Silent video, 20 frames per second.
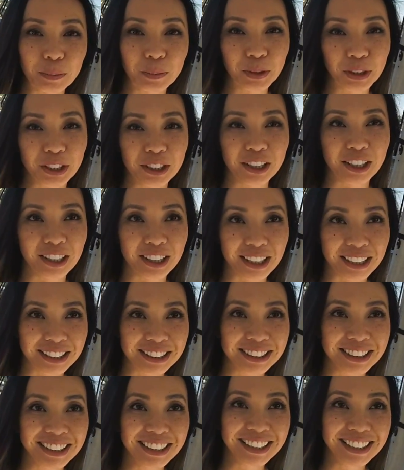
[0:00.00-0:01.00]
breakfast, lunch,
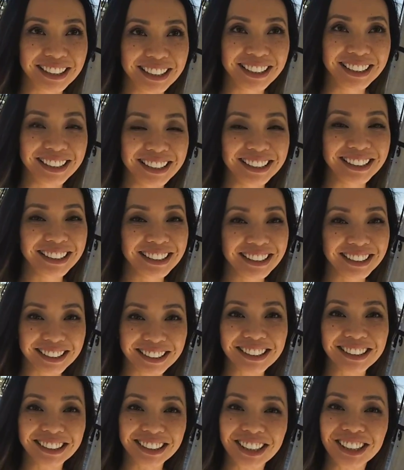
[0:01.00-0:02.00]
or dinner.
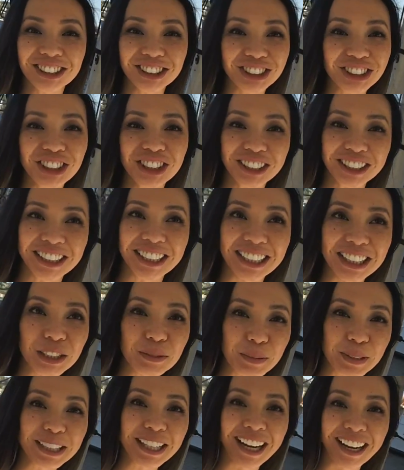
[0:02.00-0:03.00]
You know it? Certain things,
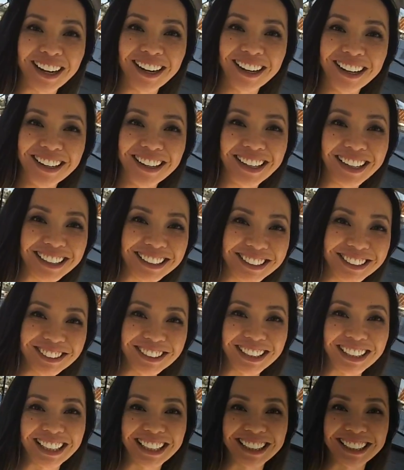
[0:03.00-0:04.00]
but yeah, I do,
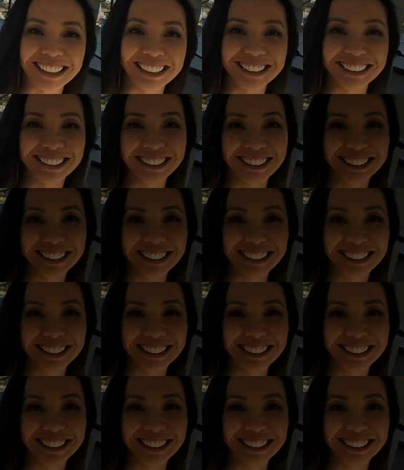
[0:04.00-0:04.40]
I like it.